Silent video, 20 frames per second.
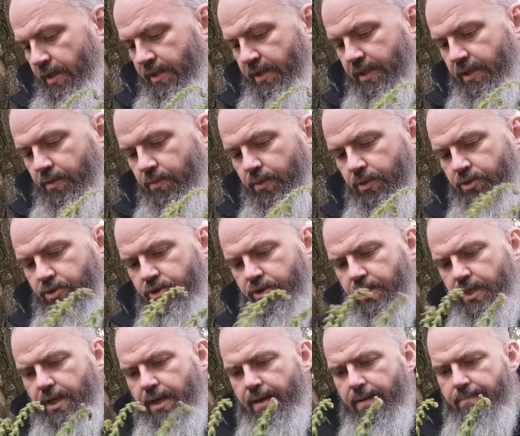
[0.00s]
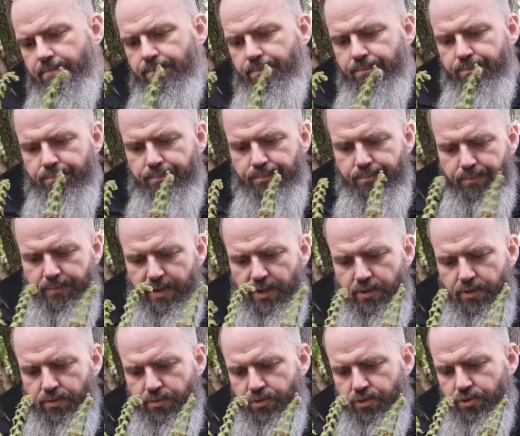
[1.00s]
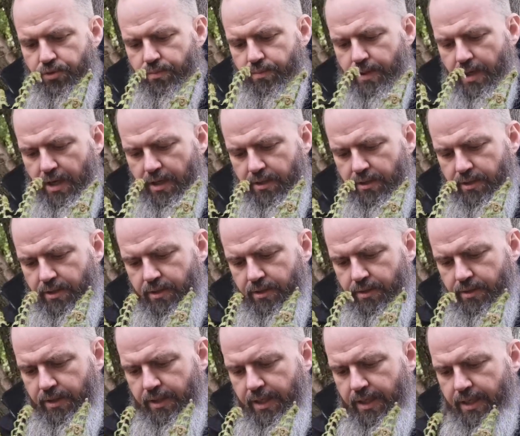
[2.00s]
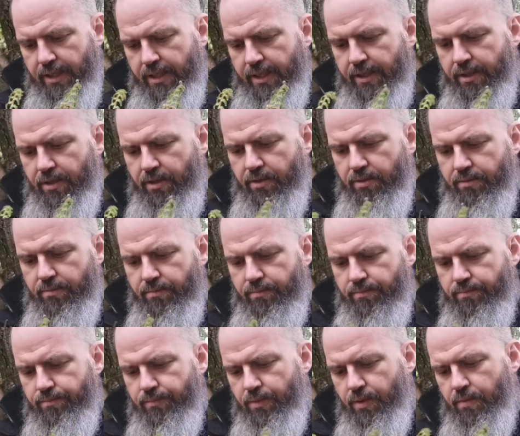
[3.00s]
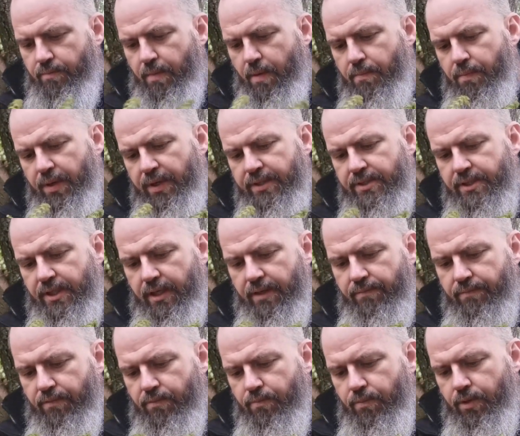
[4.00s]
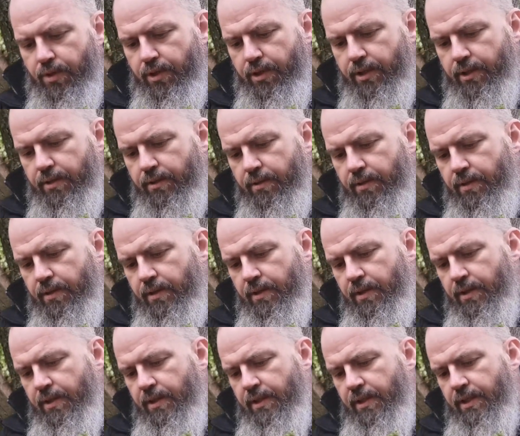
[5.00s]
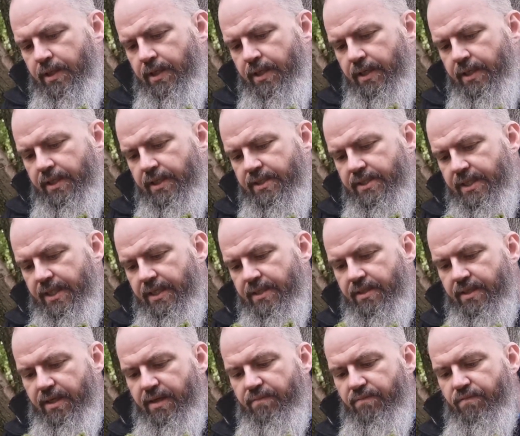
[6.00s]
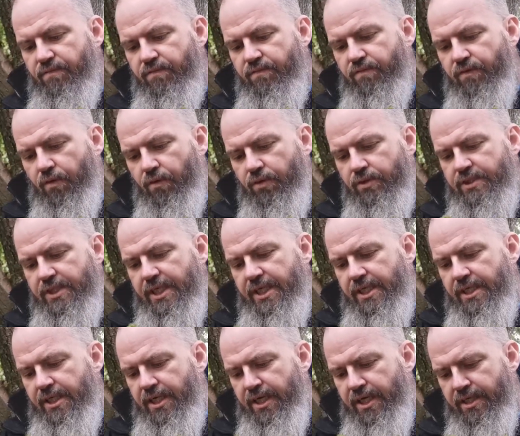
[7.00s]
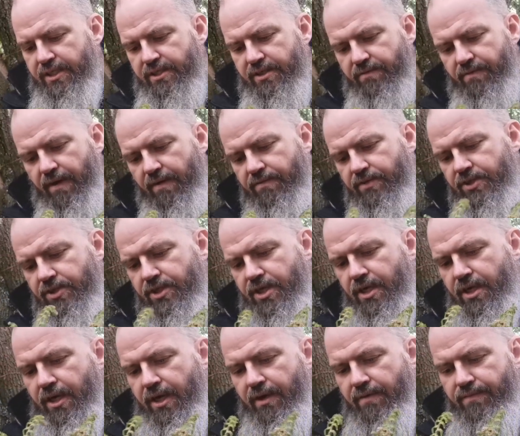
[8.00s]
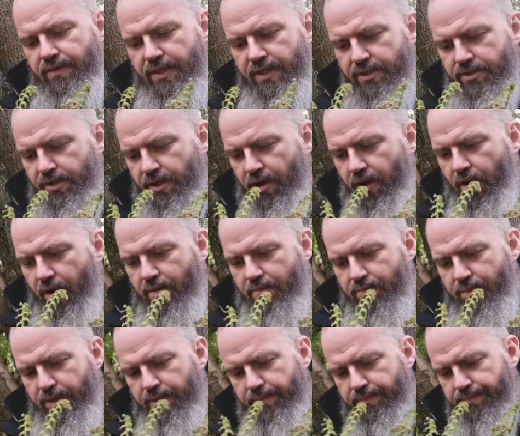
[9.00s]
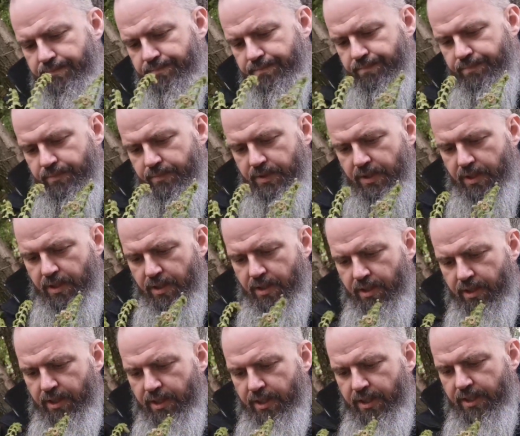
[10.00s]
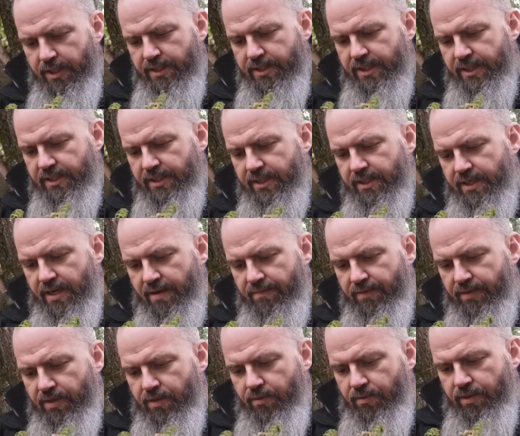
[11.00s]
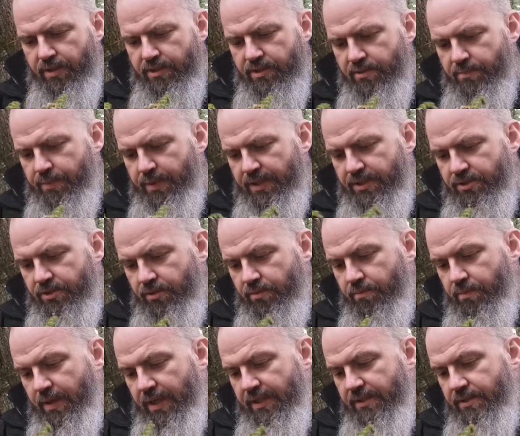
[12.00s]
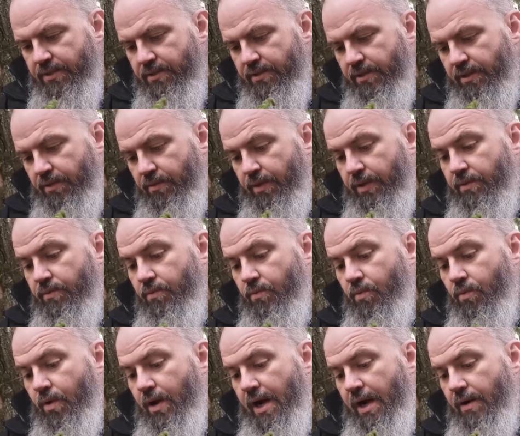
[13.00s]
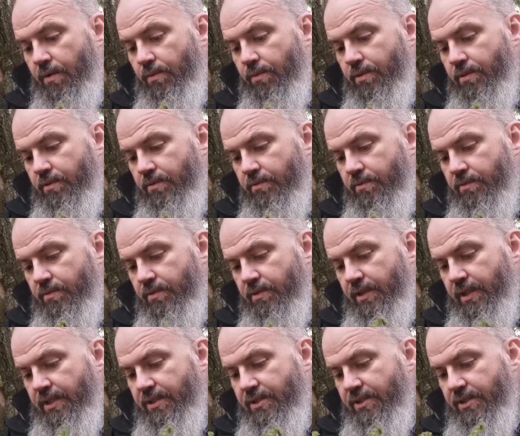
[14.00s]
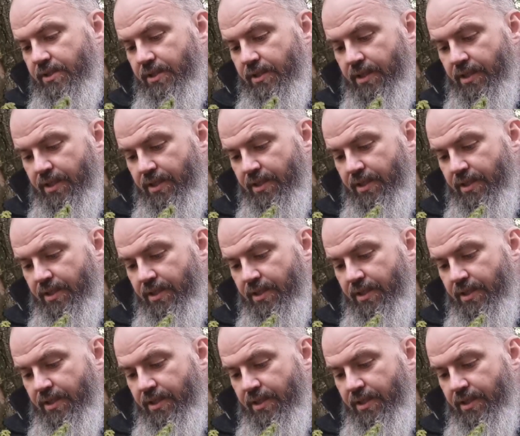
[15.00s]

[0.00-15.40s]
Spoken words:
I think I watched a YouTube gardener earlier on my break time from work, and he said in 14 years of having his allotment, he said he'd never known it to be so bad. I went, wow, that's